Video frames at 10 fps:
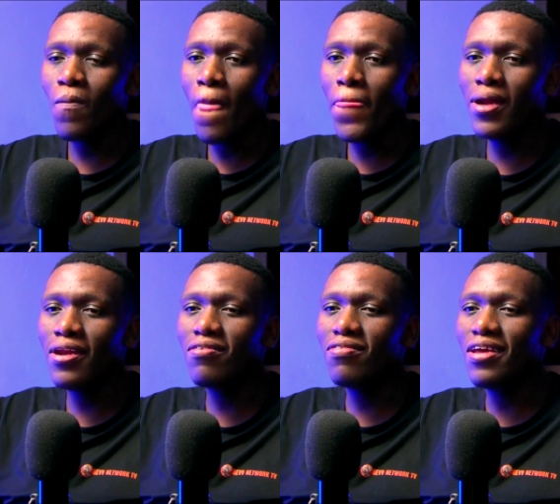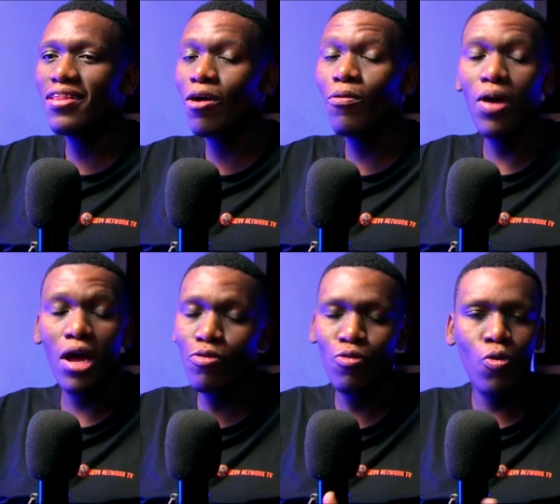understand how,
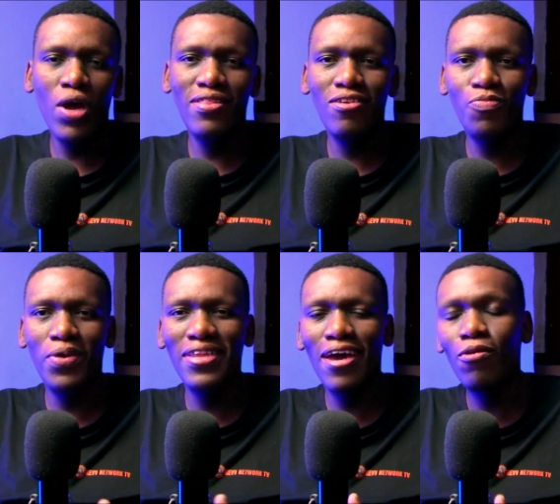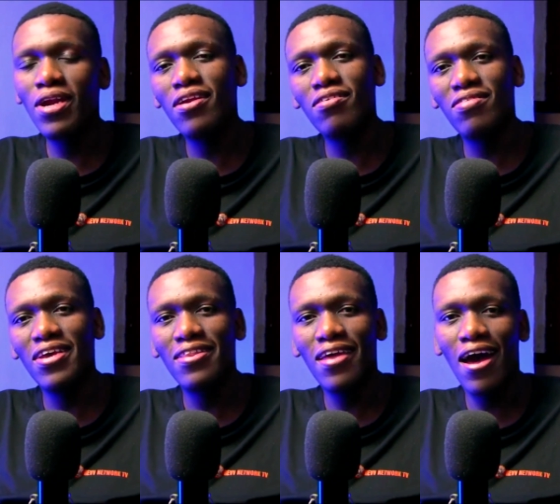at this point, I don't
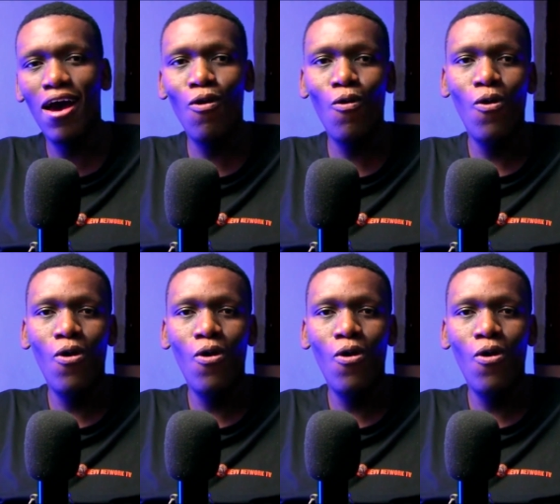understand how